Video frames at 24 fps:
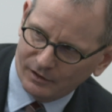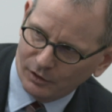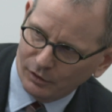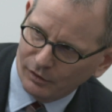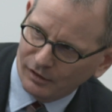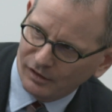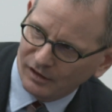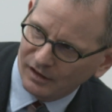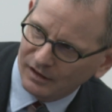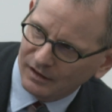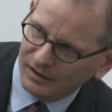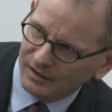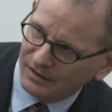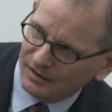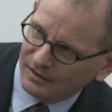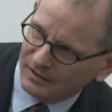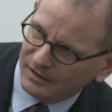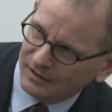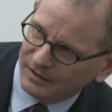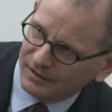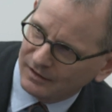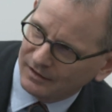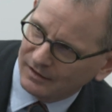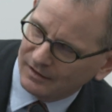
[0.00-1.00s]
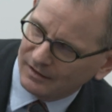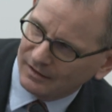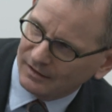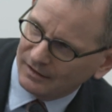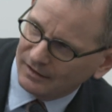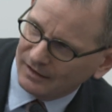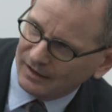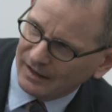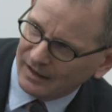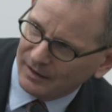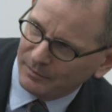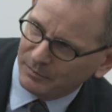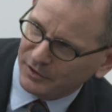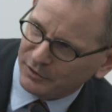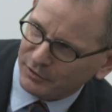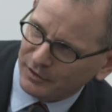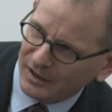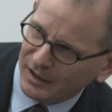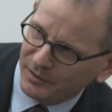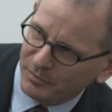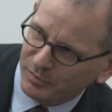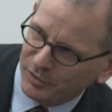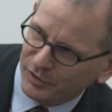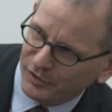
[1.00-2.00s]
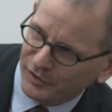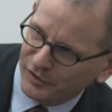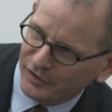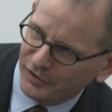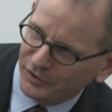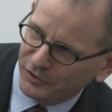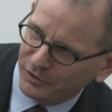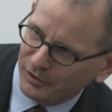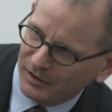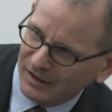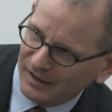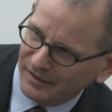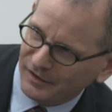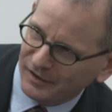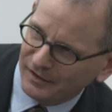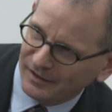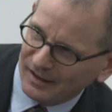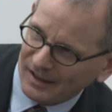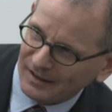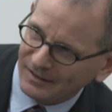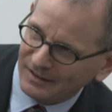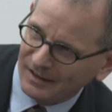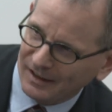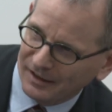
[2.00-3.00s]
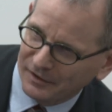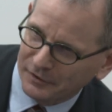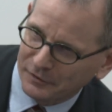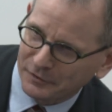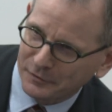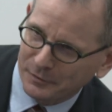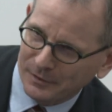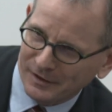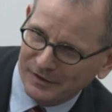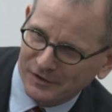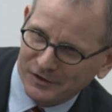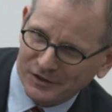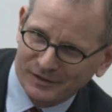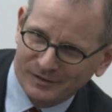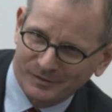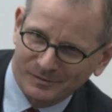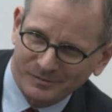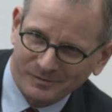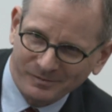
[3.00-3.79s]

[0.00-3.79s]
don't think I'm the right person to answer that kind of question.